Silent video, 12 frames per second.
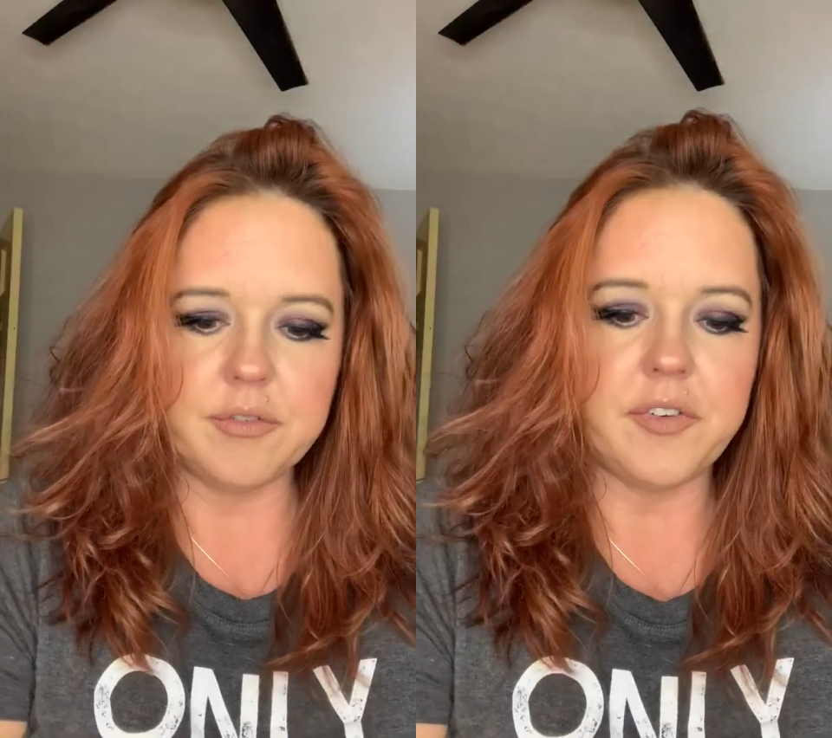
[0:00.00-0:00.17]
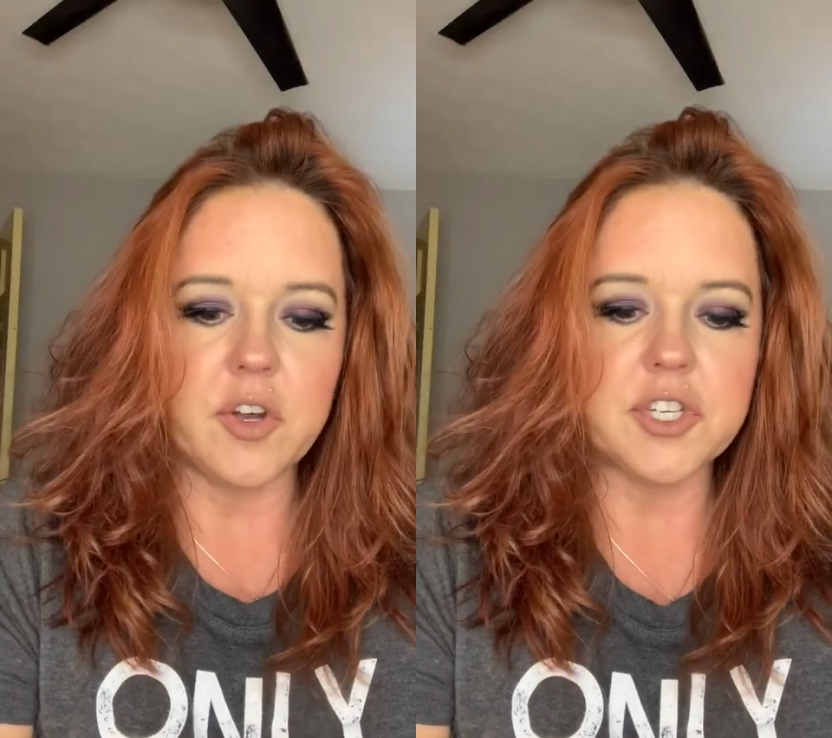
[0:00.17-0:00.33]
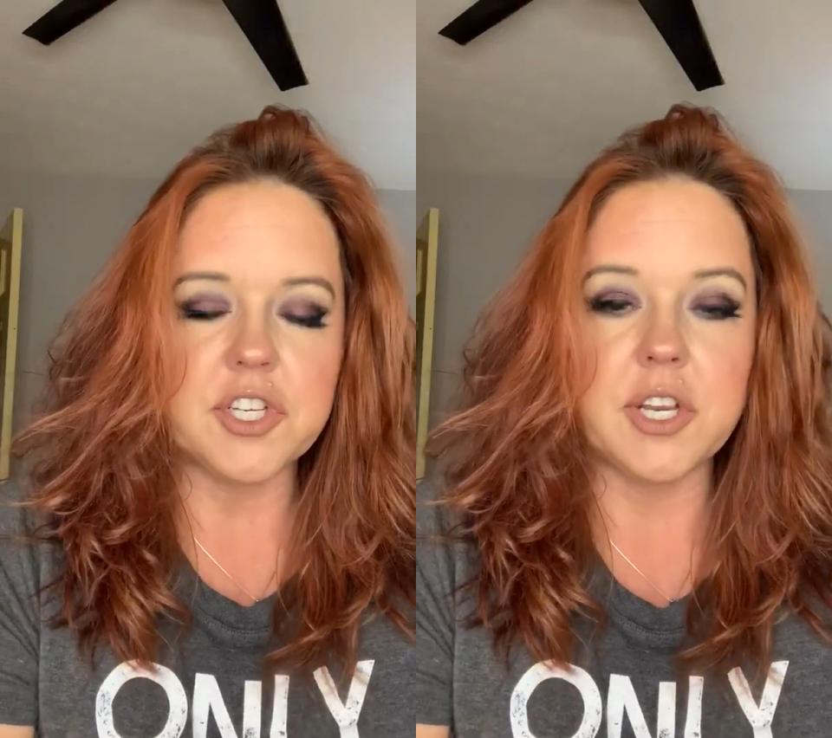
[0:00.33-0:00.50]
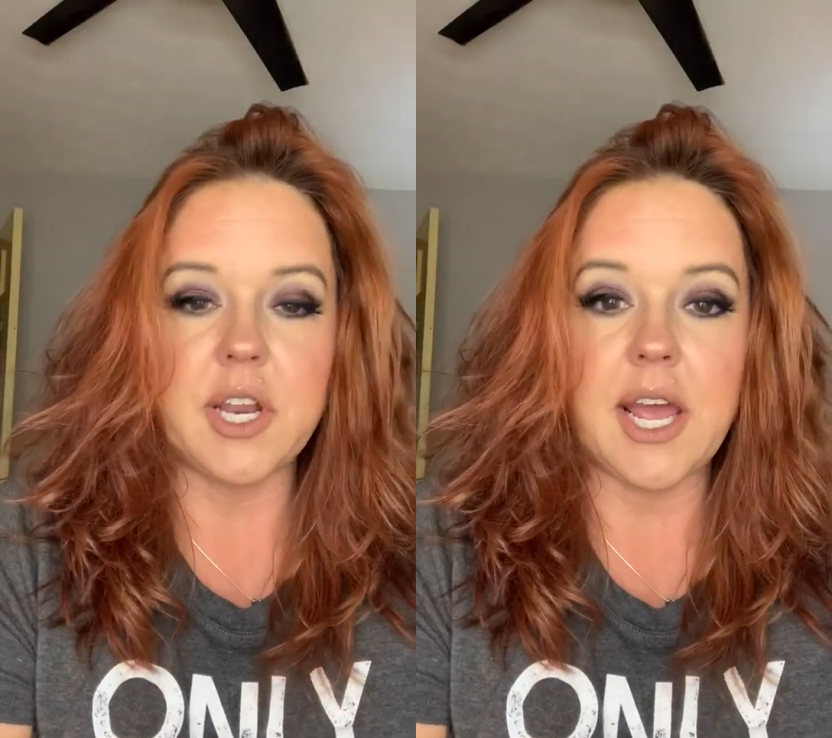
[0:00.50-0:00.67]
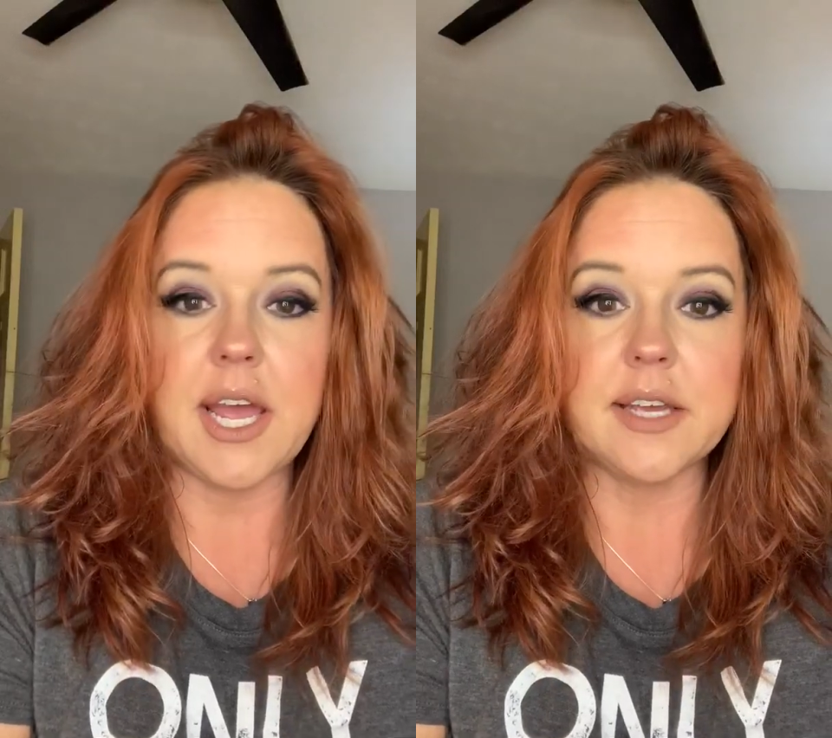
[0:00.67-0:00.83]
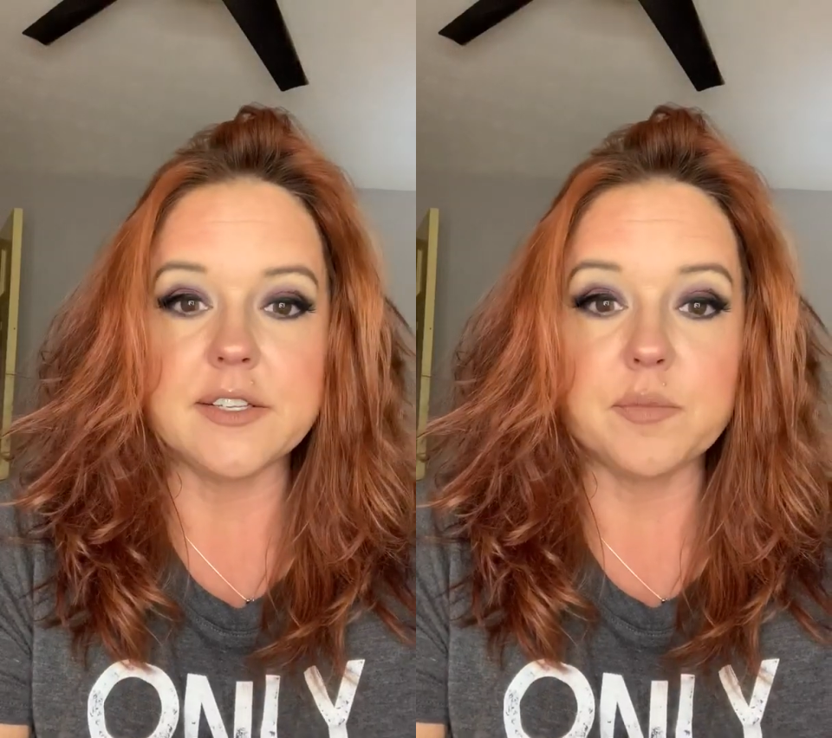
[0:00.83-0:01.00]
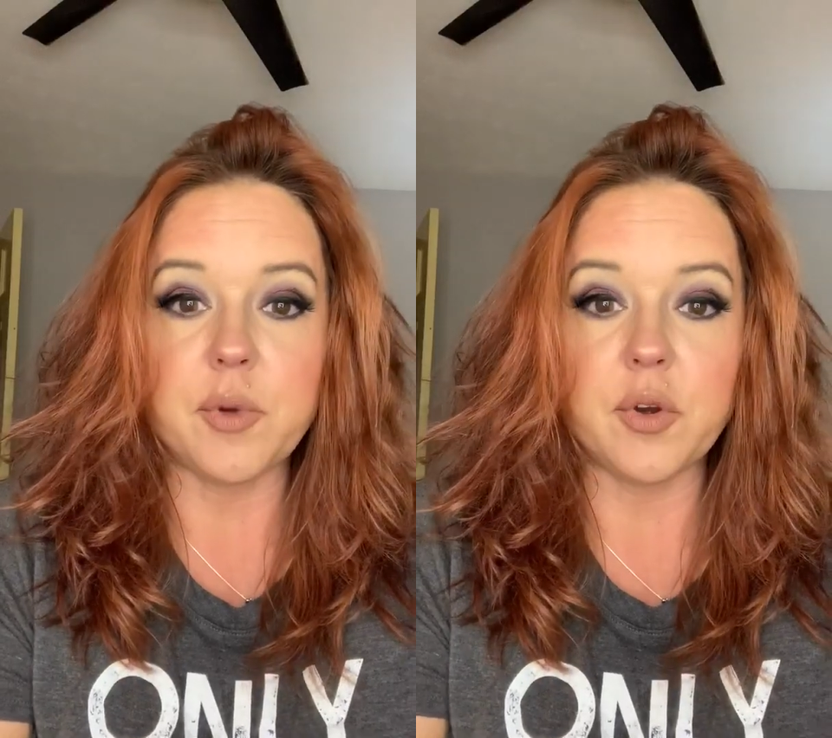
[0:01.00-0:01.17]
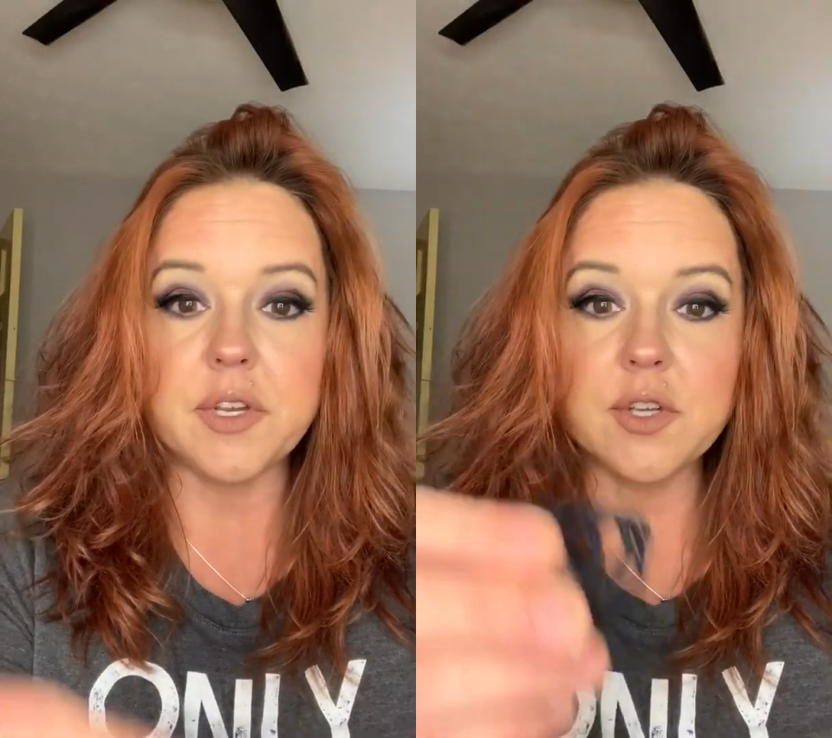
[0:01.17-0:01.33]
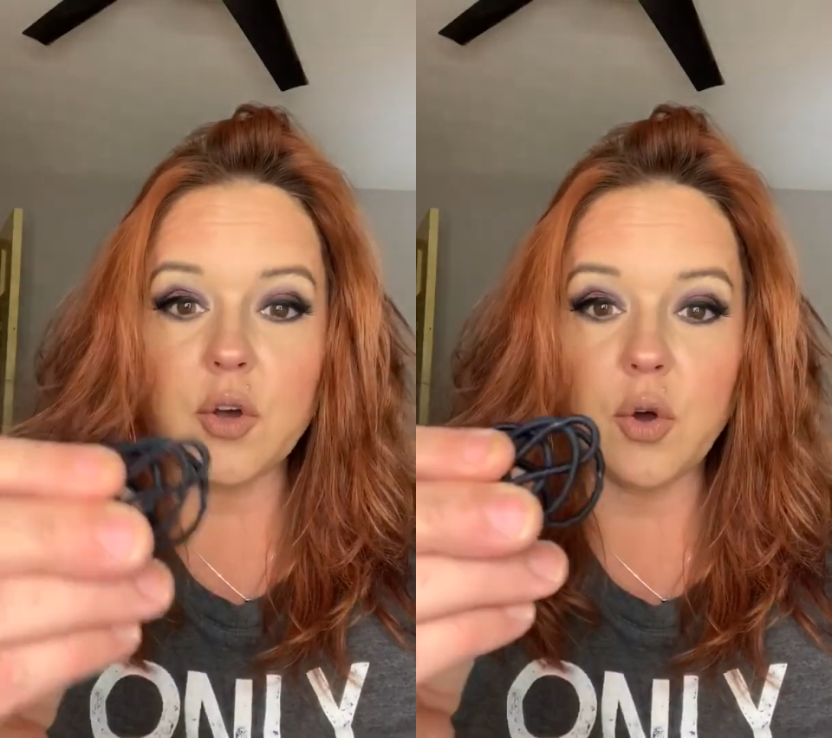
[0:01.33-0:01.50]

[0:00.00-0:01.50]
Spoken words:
function as ponytail